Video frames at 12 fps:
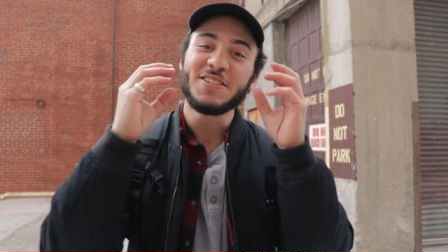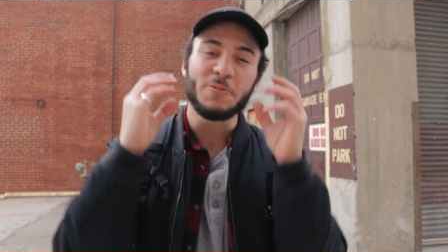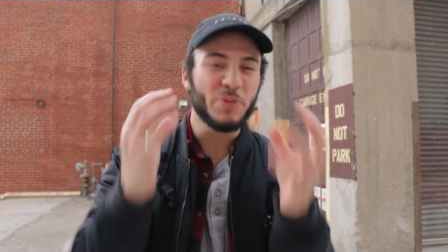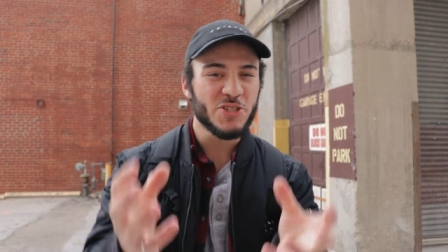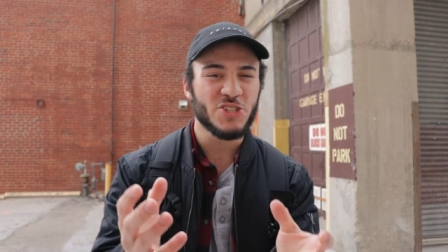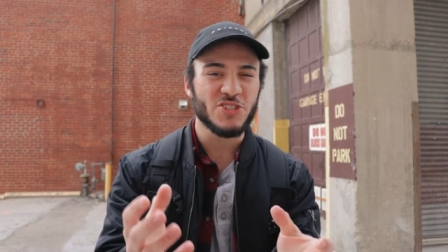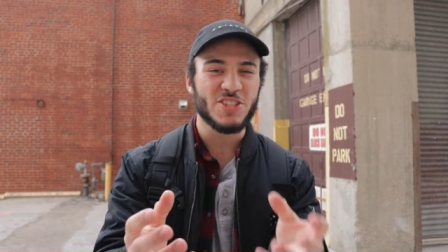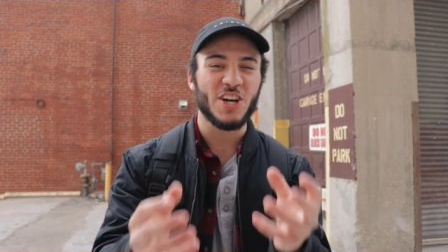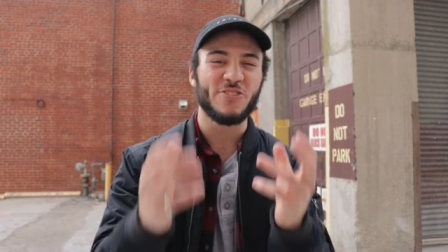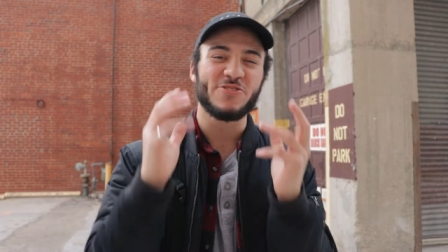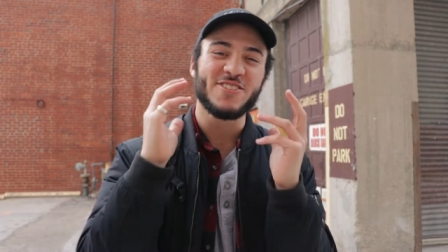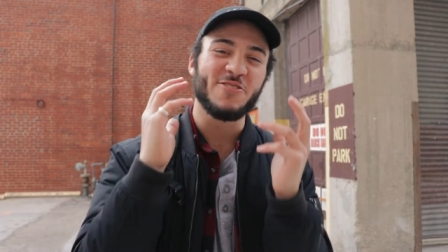to push
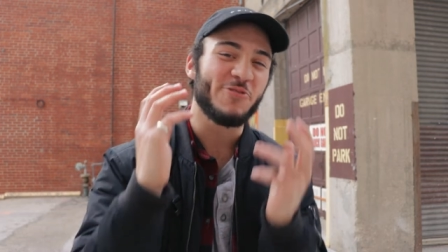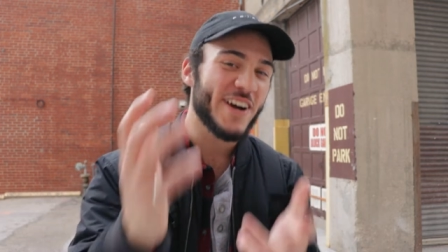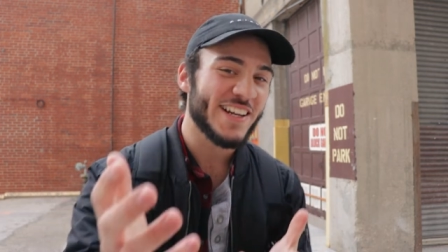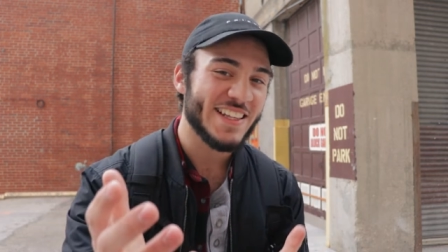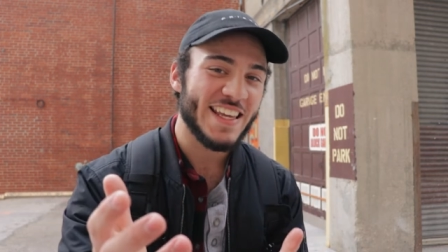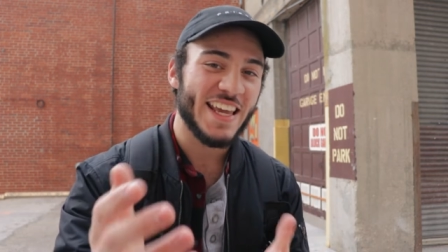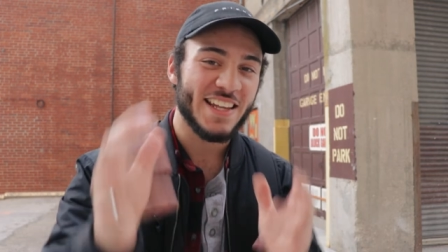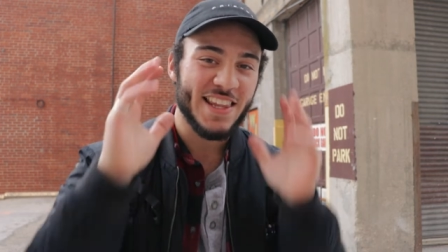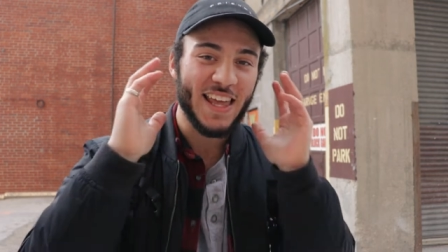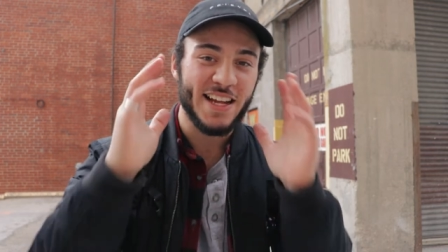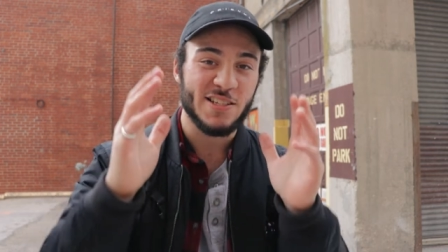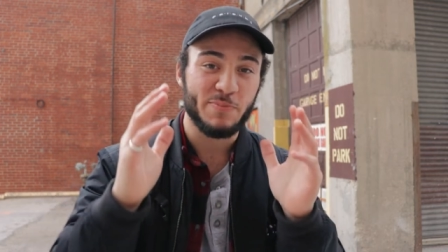yourself to finally get in
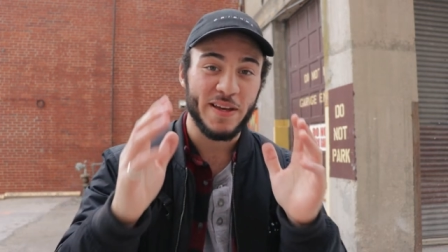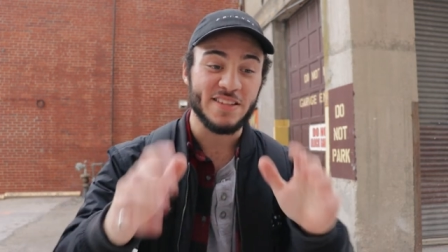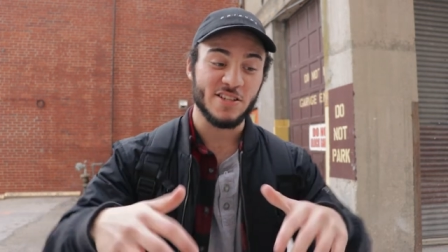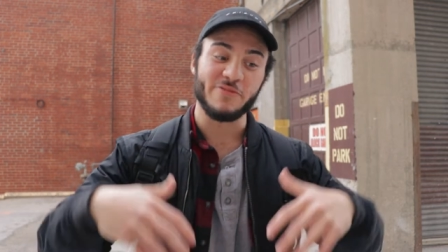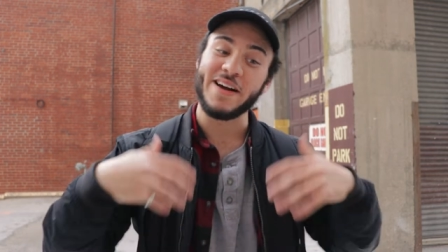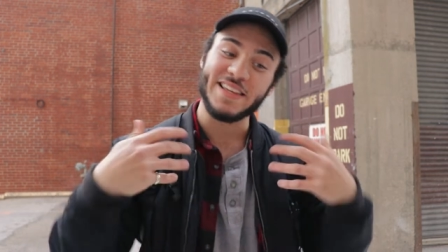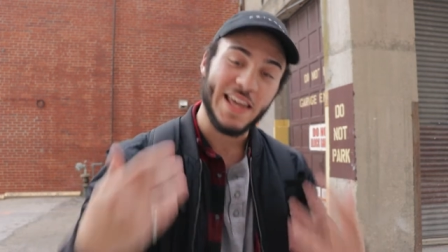that headspace of I